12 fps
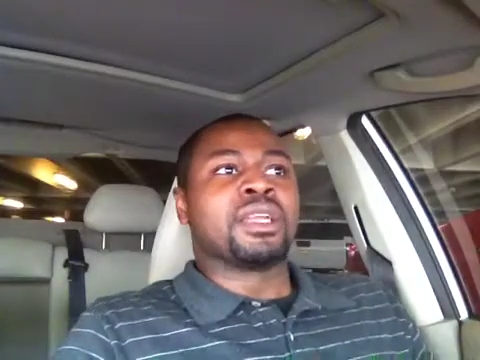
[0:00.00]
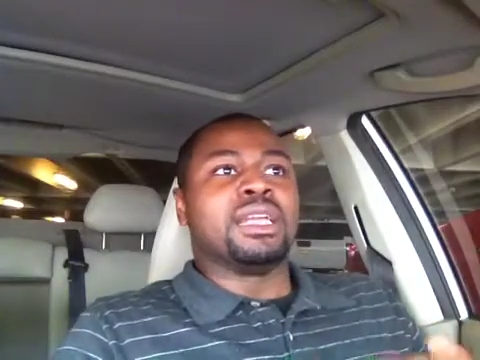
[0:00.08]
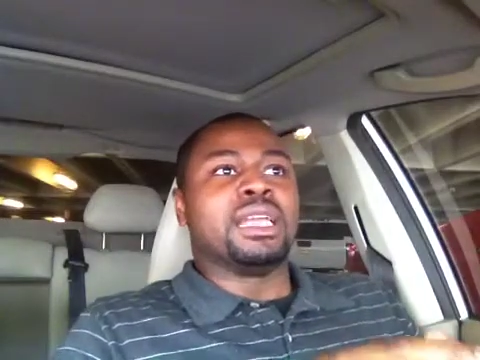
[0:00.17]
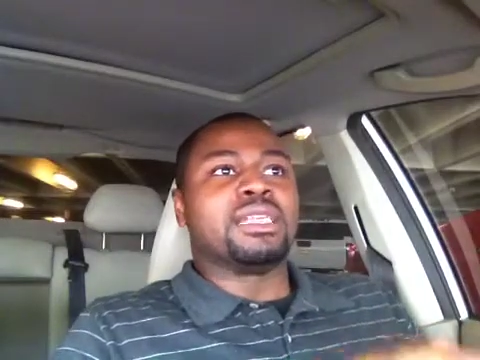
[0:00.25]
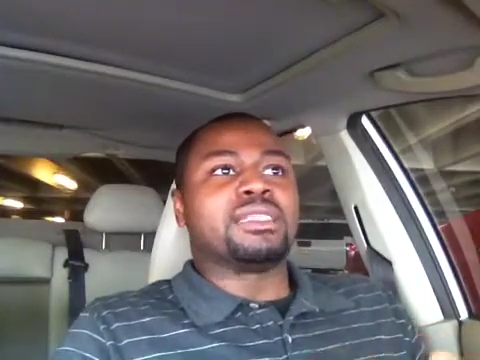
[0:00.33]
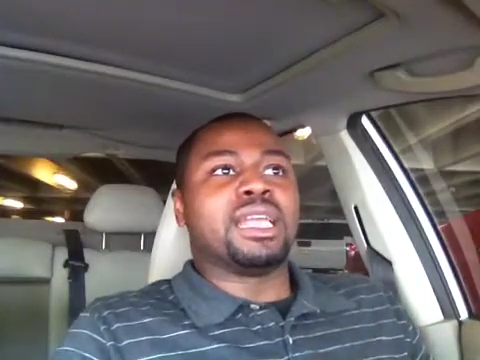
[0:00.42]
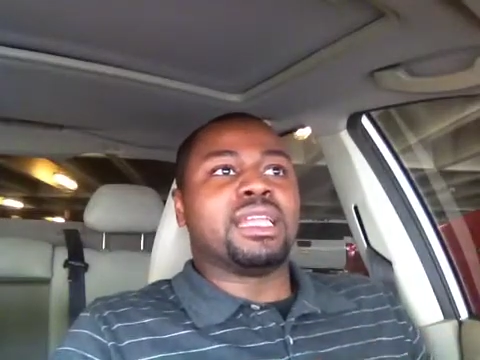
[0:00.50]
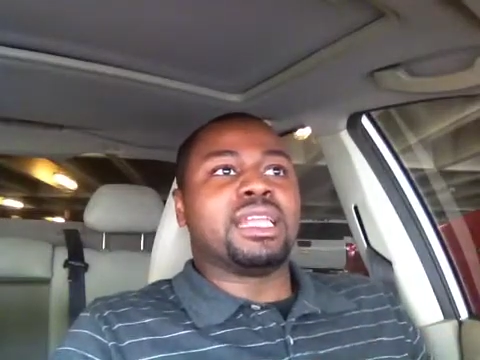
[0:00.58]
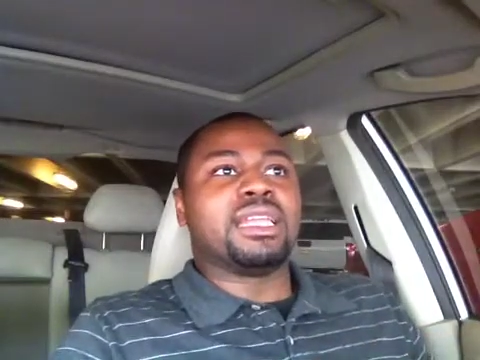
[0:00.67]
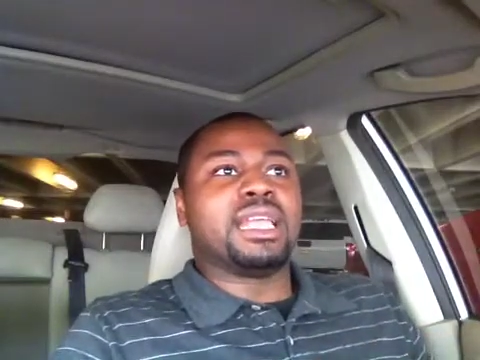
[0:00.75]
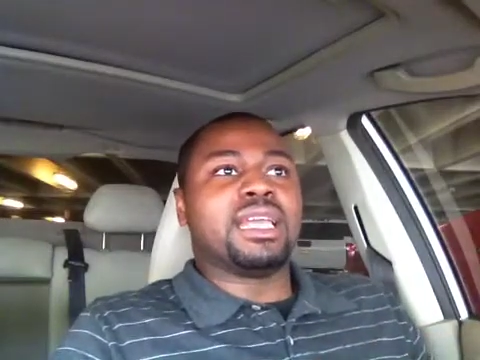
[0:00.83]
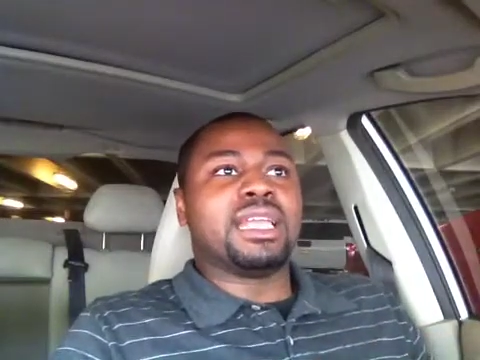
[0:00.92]
that
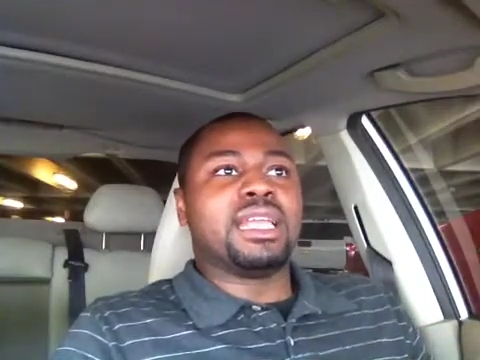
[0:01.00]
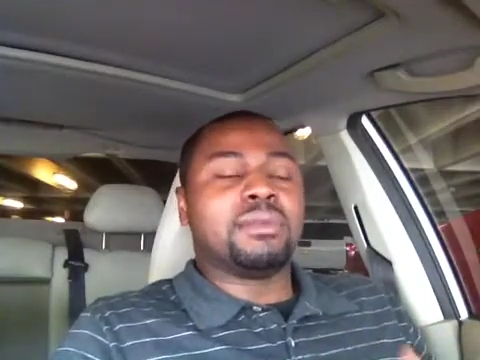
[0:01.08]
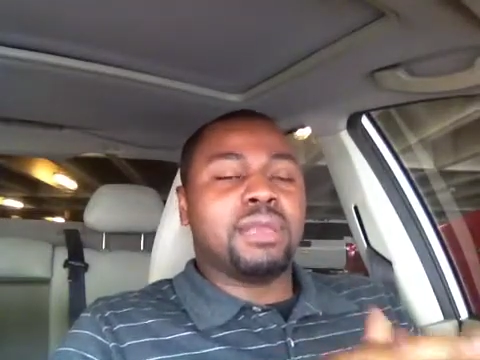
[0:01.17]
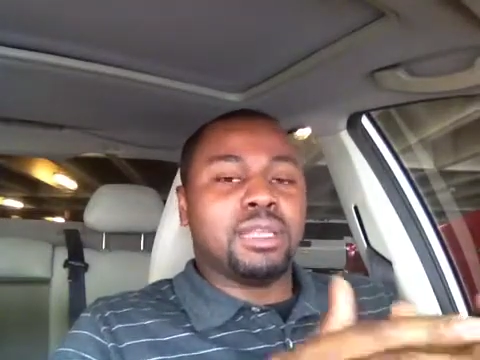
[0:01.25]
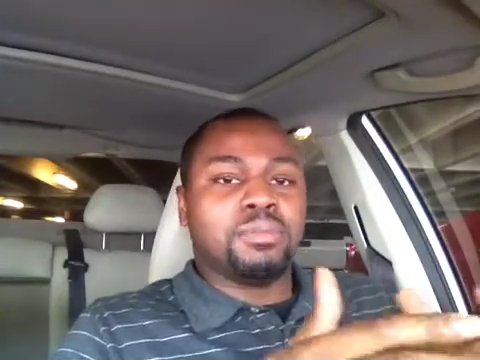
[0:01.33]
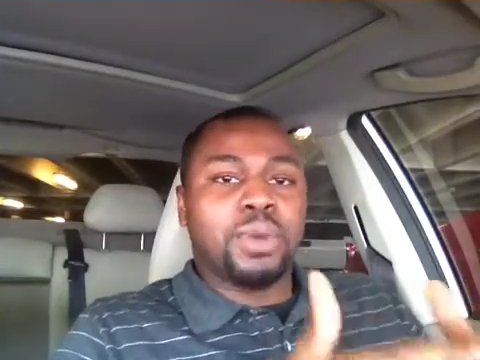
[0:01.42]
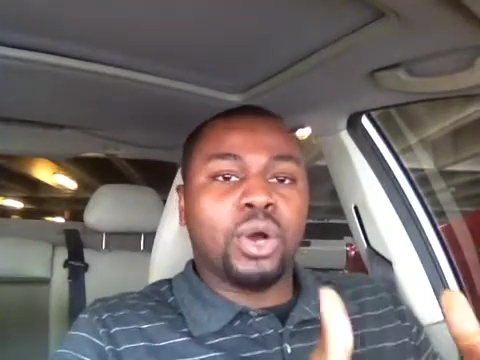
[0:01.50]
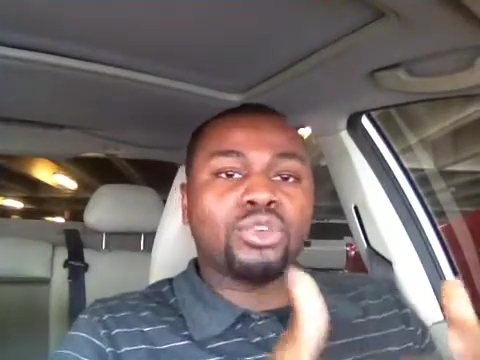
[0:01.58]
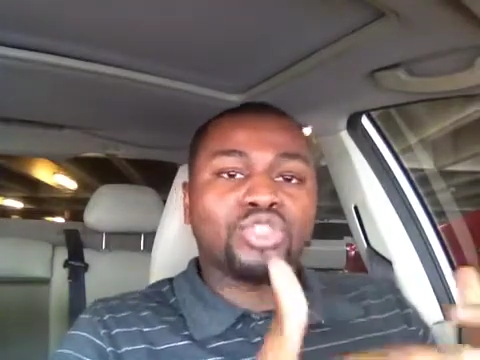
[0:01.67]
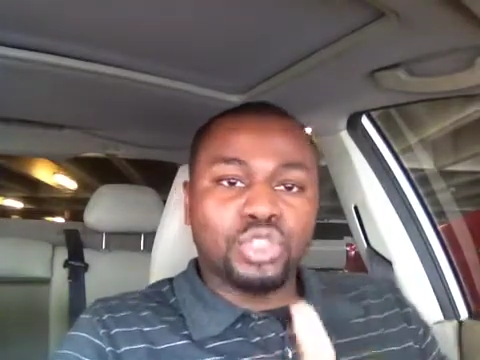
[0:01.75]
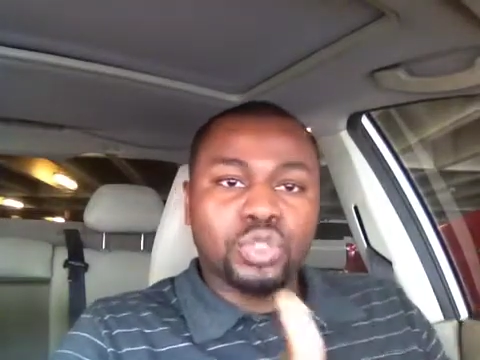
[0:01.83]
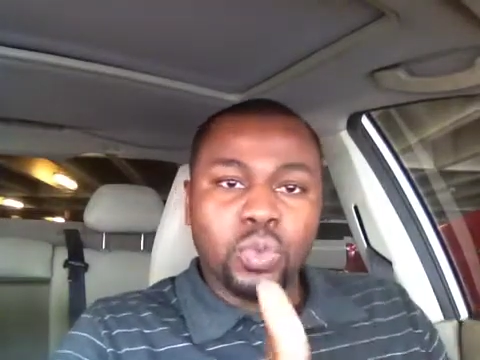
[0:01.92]
it
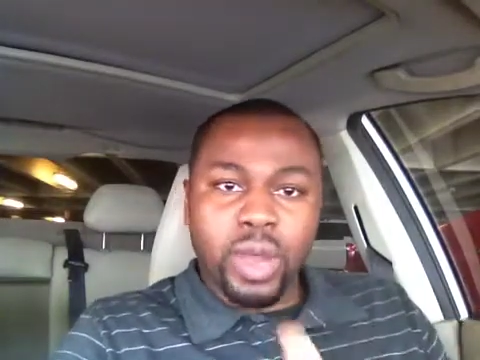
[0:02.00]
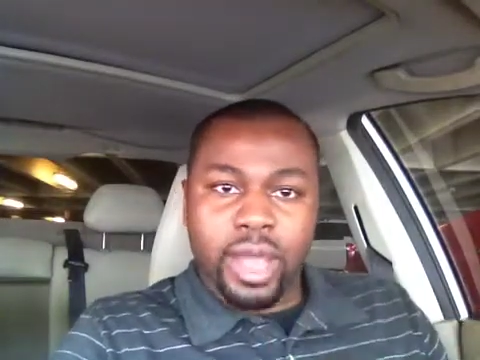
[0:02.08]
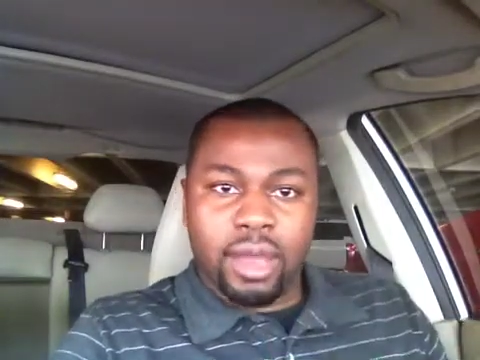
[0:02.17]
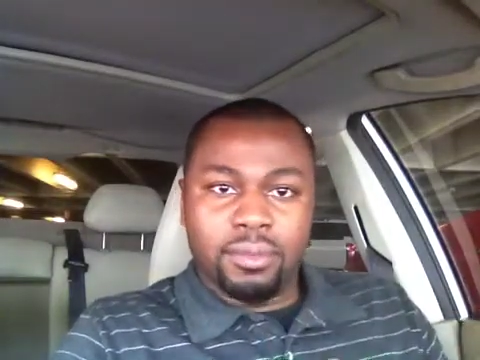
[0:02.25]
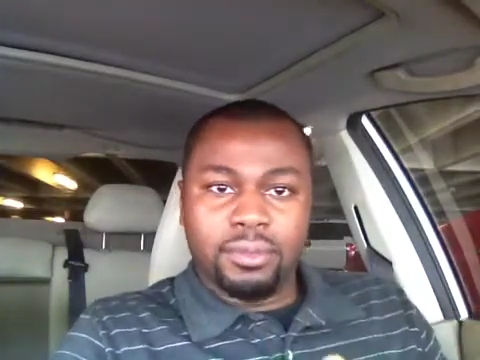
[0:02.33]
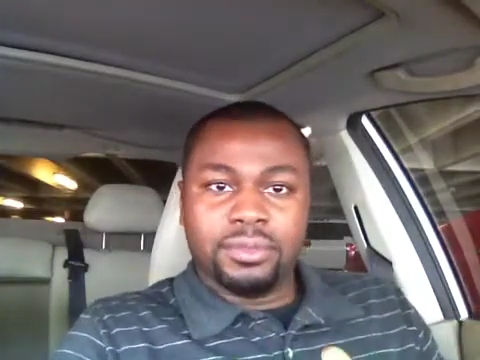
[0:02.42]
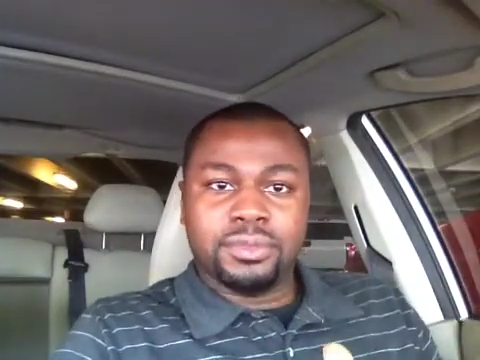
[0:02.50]
bodes you well